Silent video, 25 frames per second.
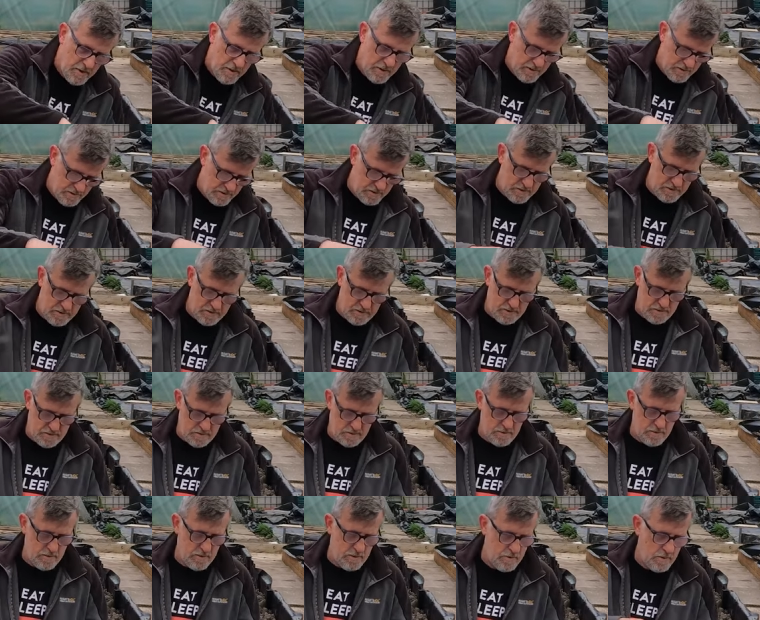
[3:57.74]

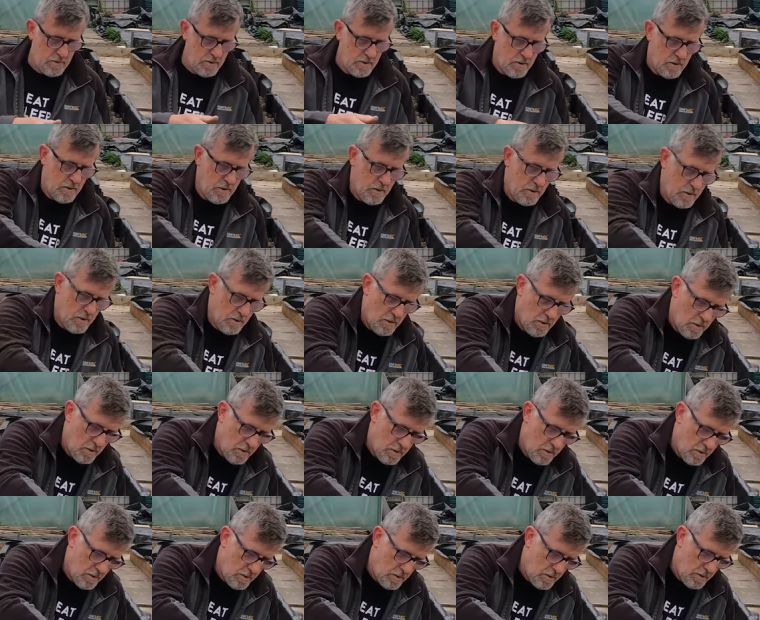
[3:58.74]

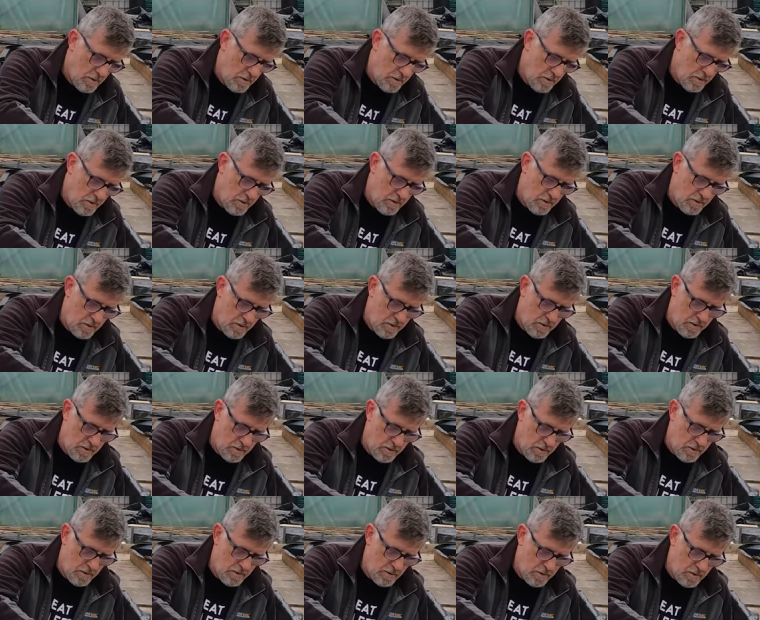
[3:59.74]

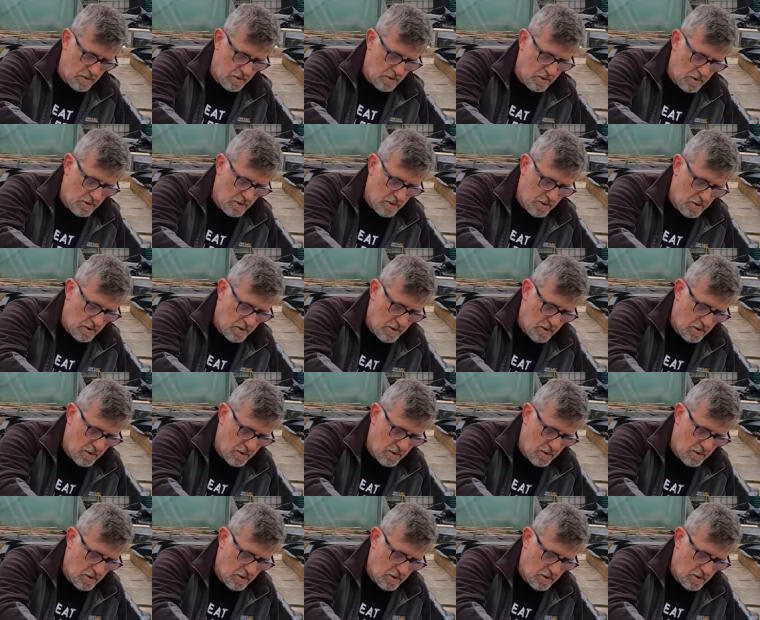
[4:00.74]
[no speech]